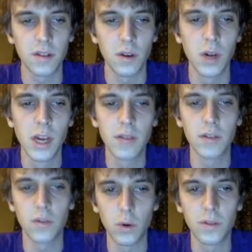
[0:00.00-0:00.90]
So if it's
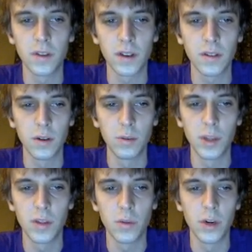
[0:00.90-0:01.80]
four and six, then it would be
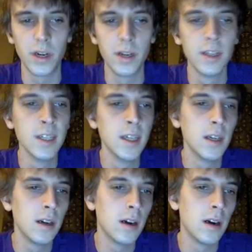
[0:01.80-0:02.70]
three.
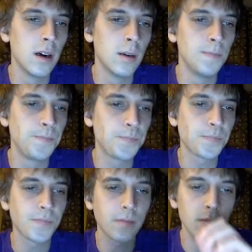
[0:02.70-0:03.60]
Um,
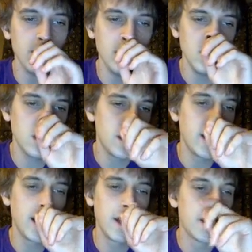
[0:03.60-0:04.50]

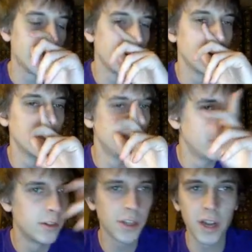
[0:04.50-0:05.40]
and you
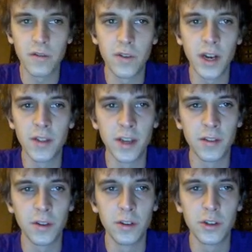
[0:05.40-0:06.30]
just got to find that.
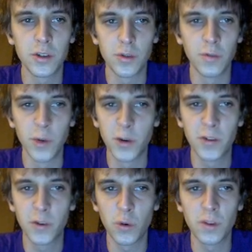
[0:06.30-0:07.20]
So you just traverse
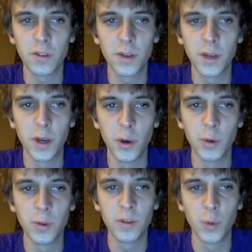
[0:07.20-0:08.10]
towards the
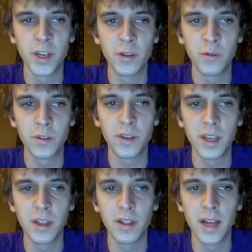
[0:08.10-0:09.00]
nodes, and when you
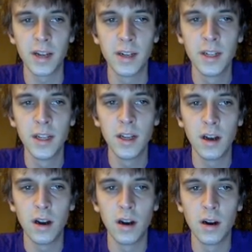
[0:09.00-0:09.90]
see that
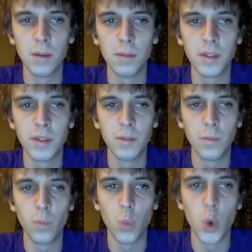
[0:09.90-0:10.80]
um,
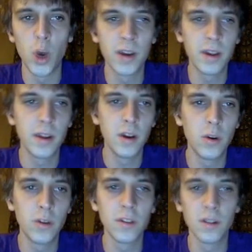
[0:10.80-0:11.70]
one
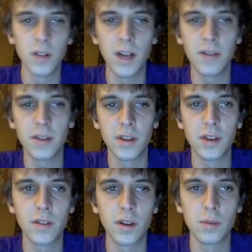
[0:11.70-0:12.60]
node is in the left
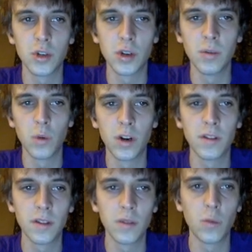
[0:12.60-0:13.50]
subtree and one
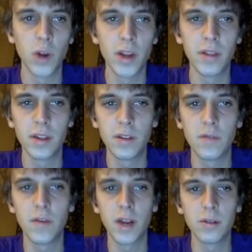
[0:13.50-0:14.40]
is in the right, then you
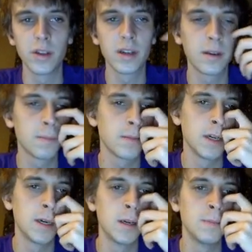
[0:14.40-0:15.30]
found it.
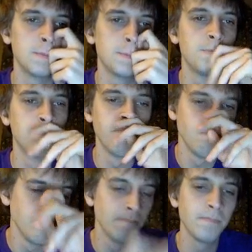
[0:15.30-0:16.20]
Um,
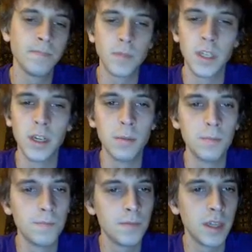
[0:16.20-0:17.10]
you know,
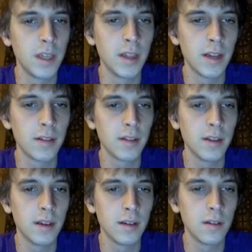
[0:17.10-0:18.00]
and that's
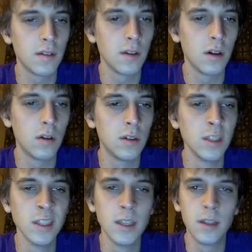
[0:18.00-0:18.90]
it. So
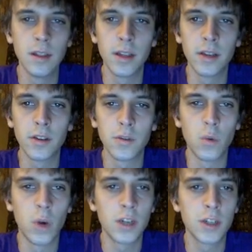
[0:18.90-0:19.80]
thank you guys for
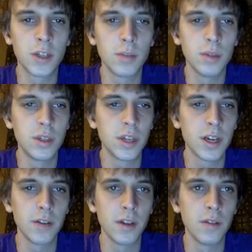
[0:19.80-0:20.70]
watching. Please check
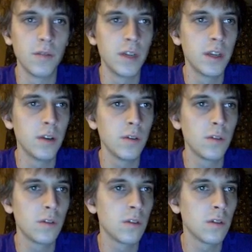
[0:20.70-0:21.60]
out the other
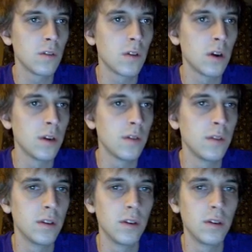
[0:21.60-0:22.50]
videos. Sorry if
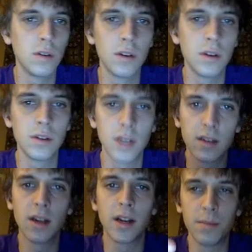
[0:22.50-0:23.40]
you don't
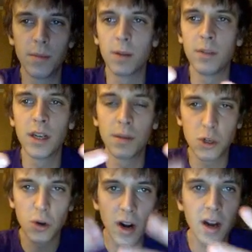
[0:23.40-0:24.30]
understand it. I, I mean, I'm
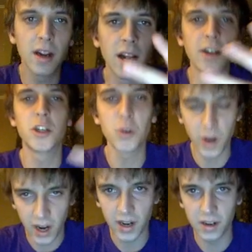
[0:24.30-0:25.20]
trying, I
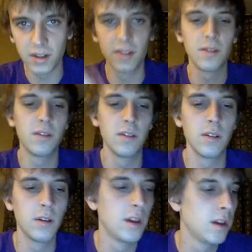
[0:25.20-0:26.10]
tried
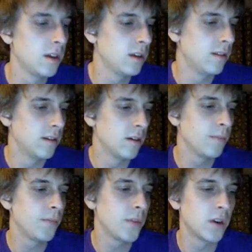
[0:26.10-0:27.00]
to, you
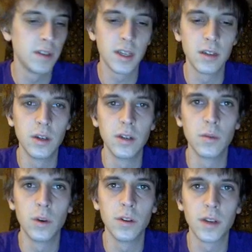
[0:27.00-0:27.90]
know, articulate
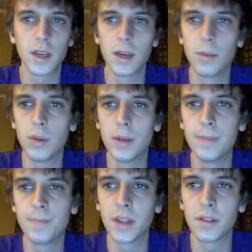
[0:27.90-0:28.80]
as well as I can, but
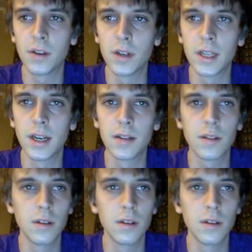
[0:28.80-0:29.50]
that's all I got.